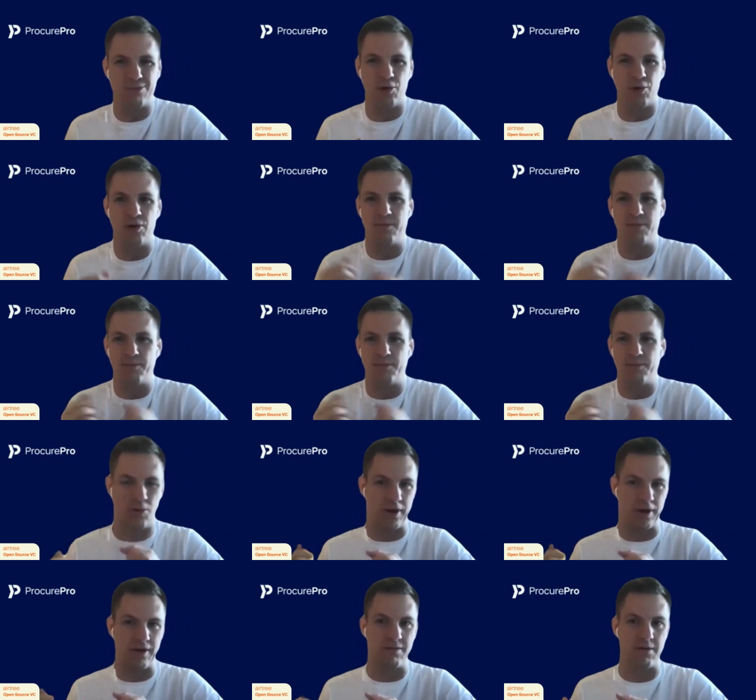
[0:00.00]
more
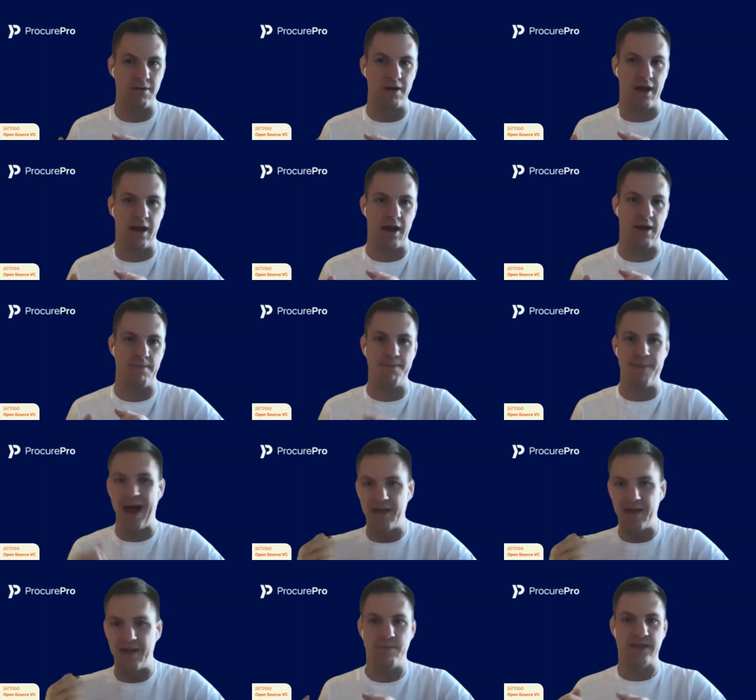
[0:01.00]
important
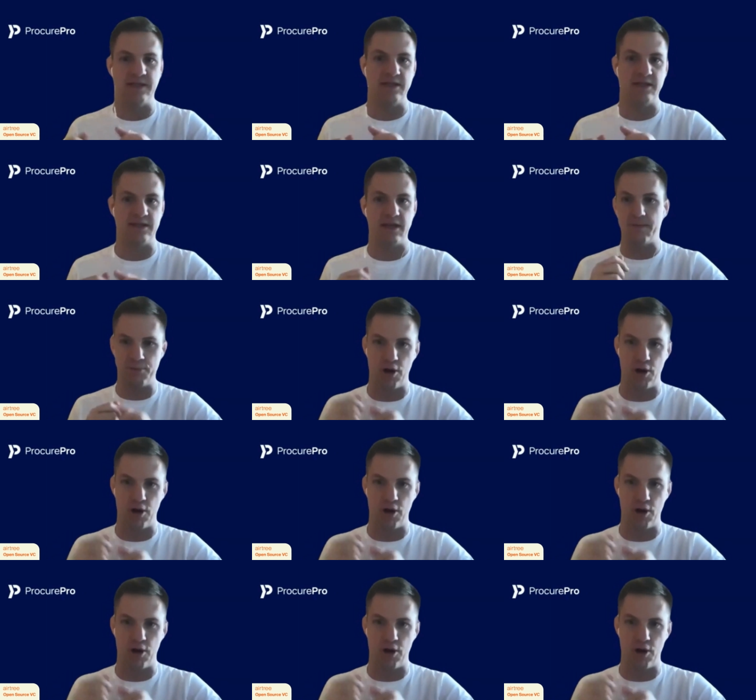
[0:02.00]
about the business and